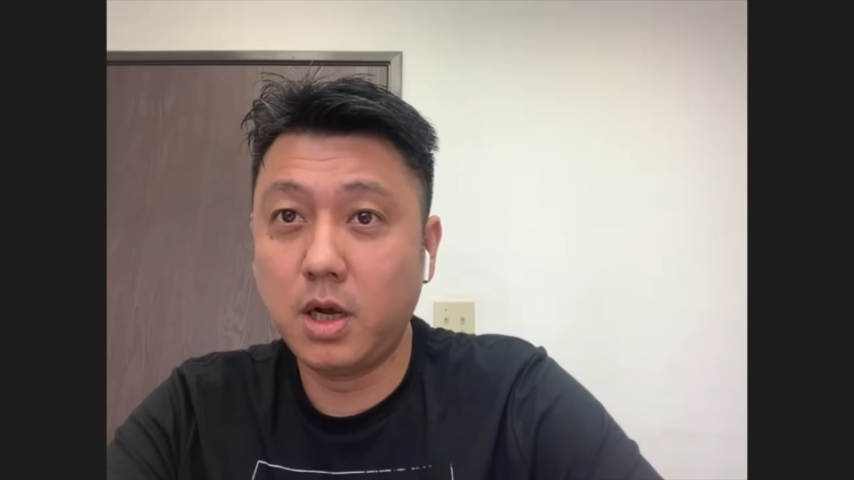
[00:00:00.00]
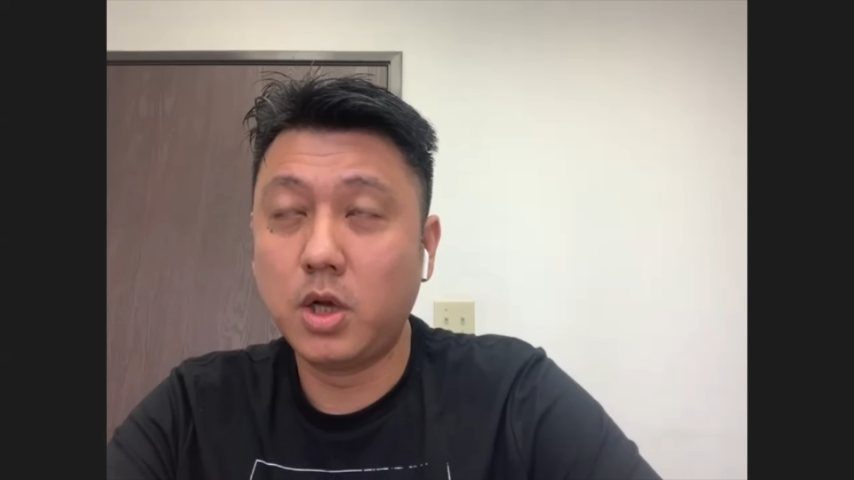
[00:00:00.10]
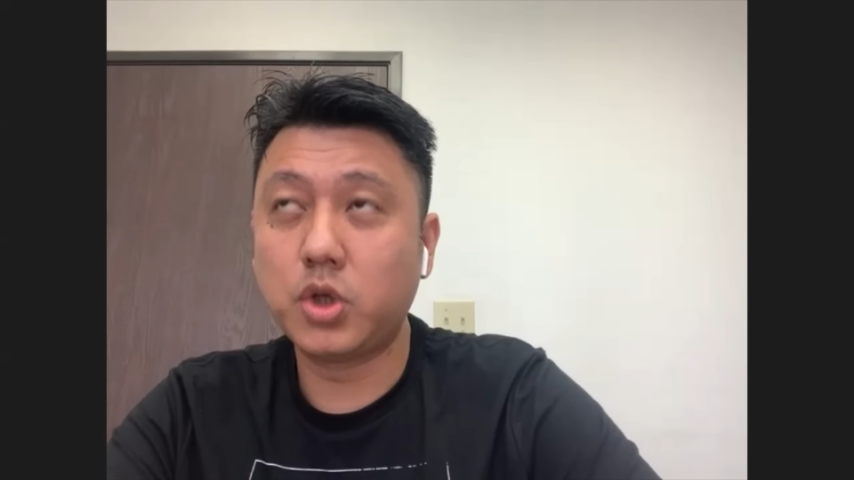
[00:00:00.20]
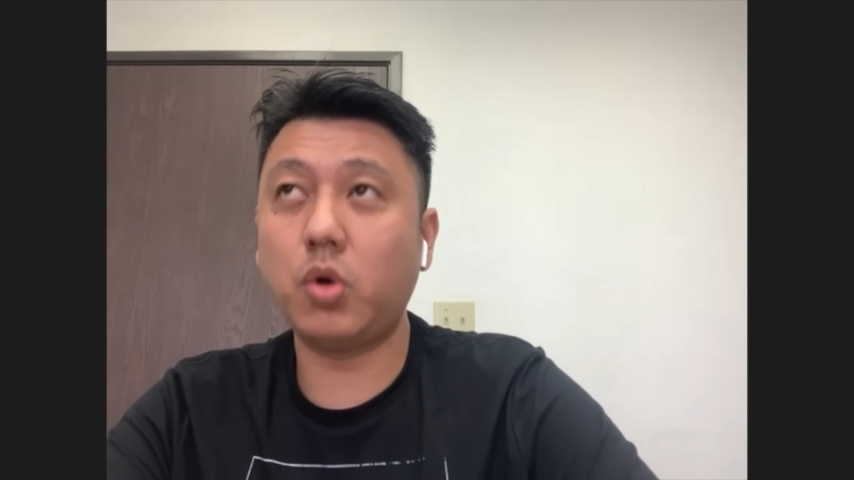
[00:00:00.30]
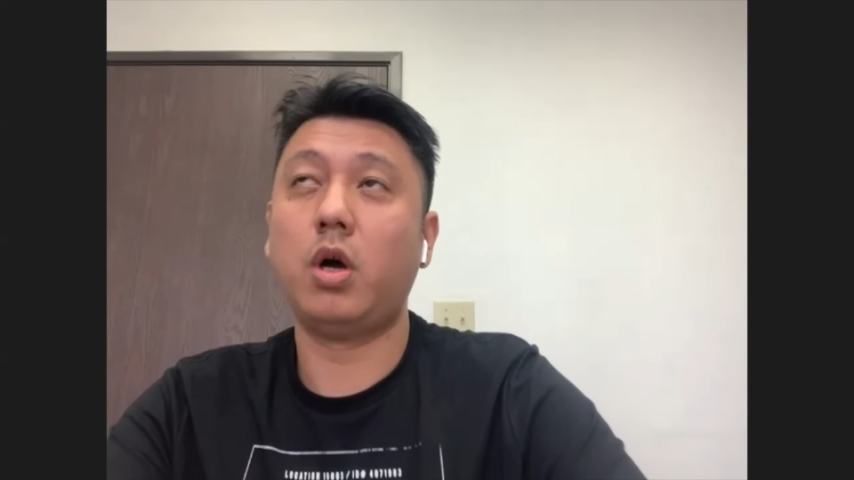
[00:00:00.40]

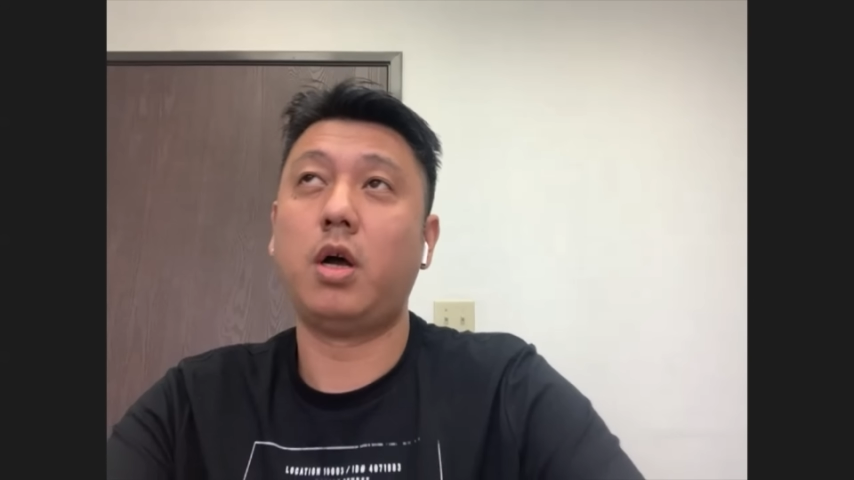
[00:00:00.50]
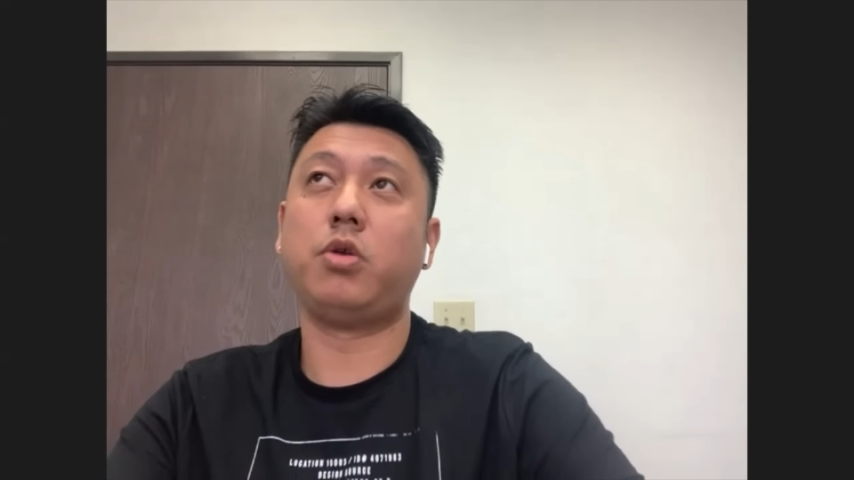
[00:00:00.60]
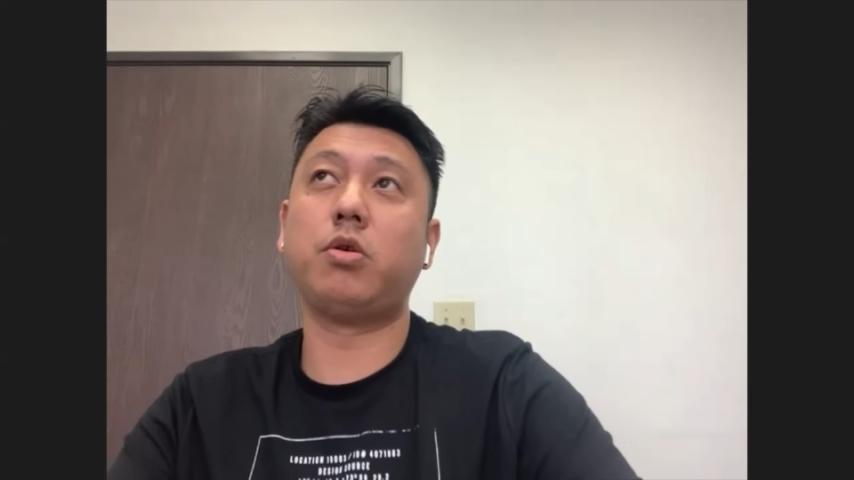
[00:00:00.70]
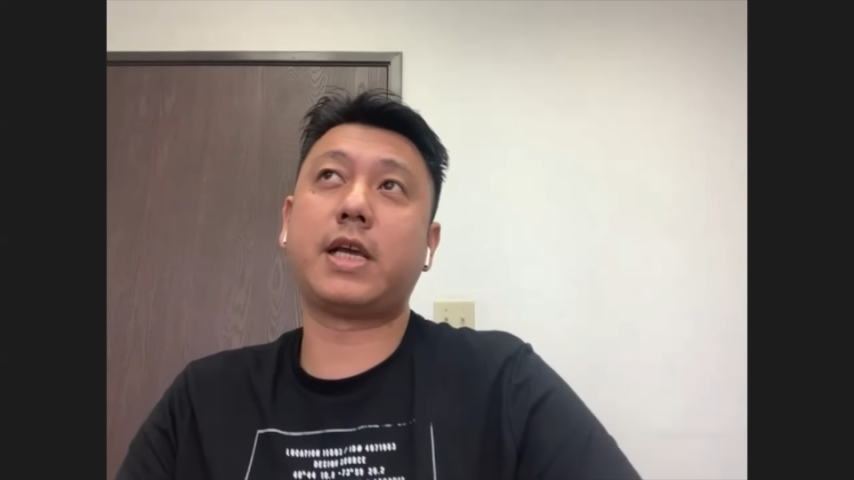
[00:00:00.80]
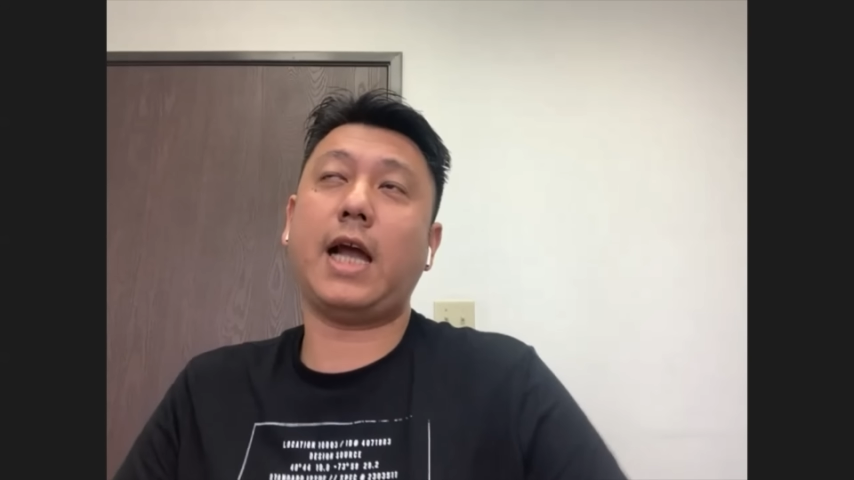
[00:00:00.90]
So
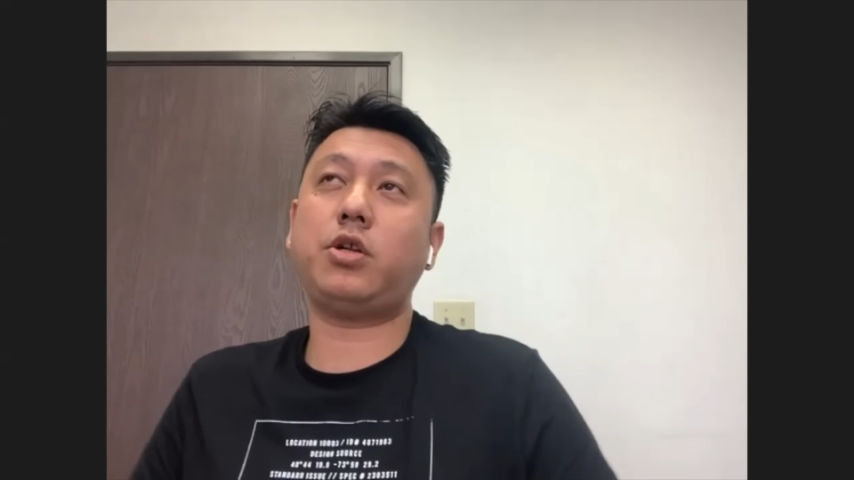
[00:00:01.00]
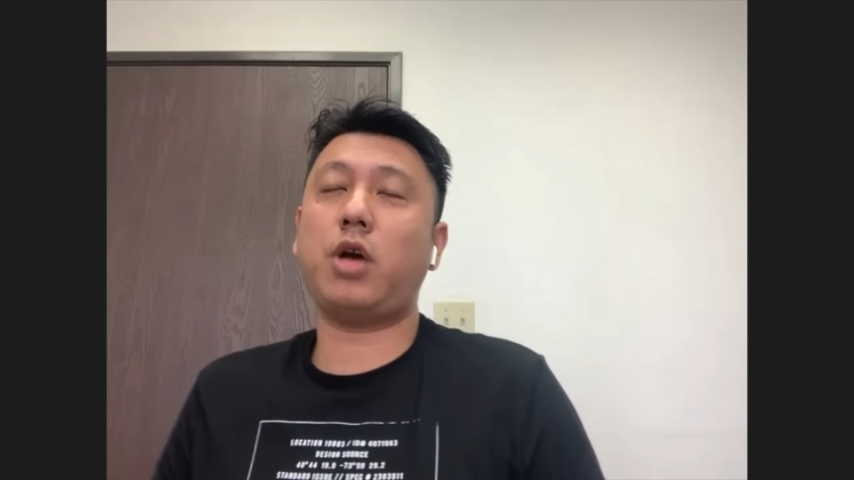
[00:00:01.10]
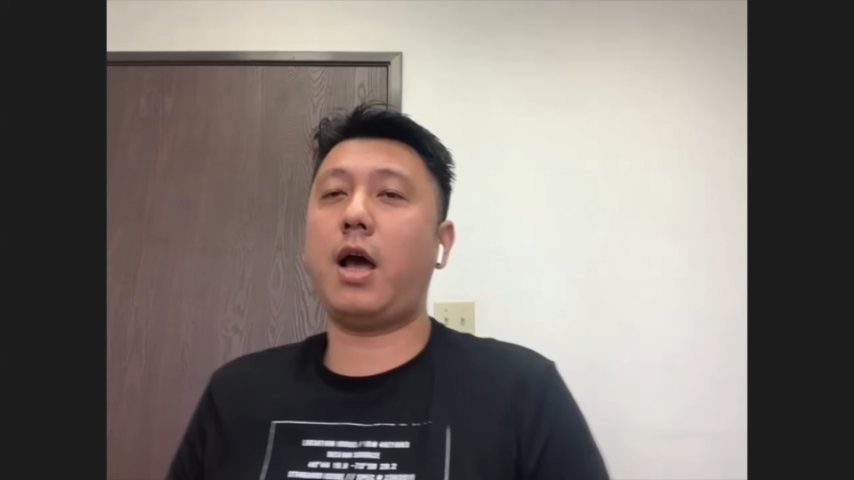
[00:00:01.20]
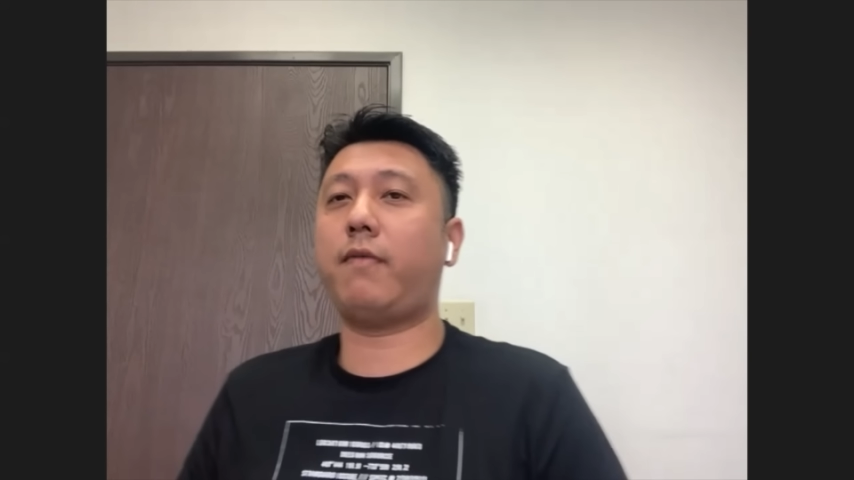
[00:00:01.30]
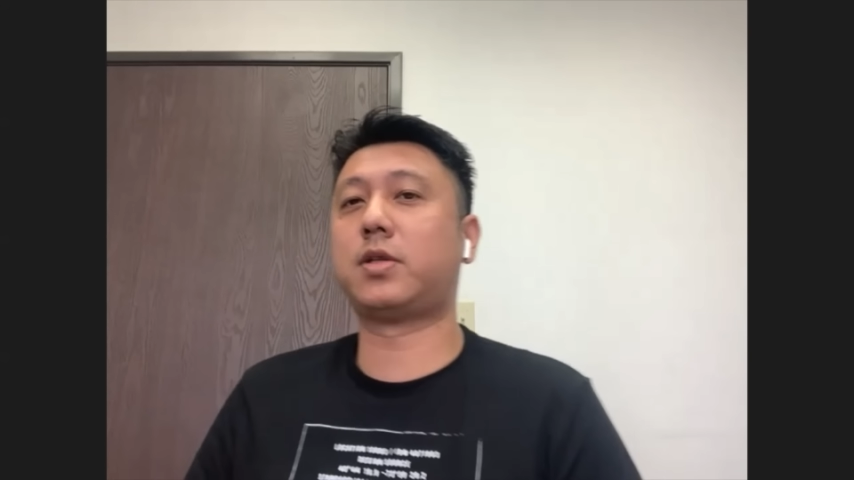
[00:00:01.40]
you get to
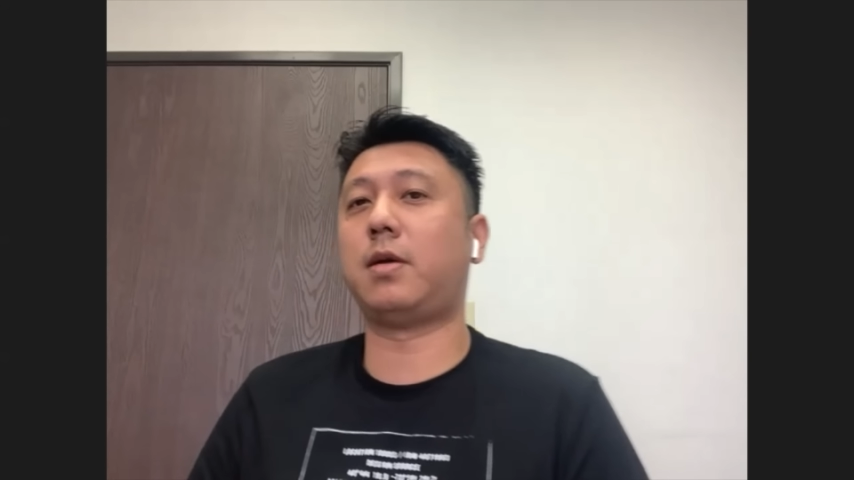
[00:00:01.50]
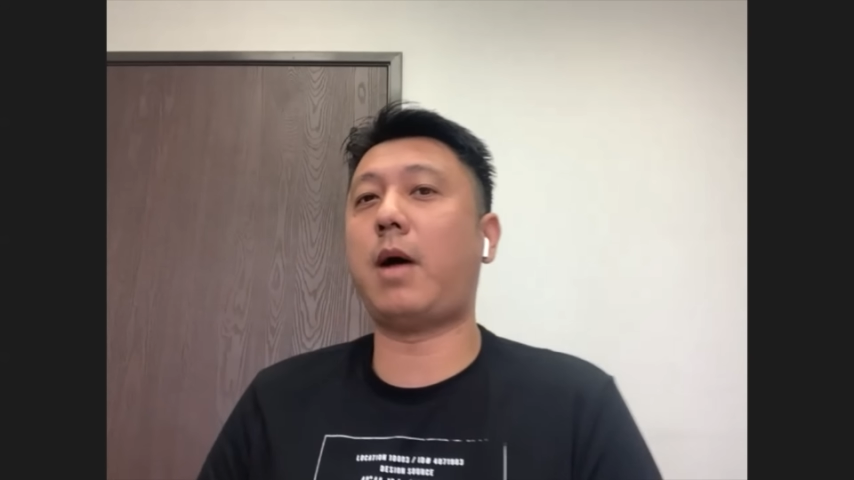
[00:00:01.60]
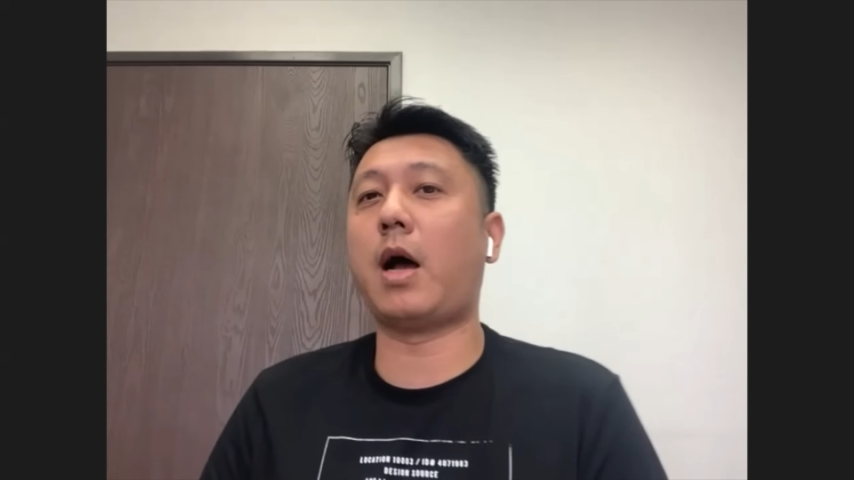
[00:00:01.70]
have some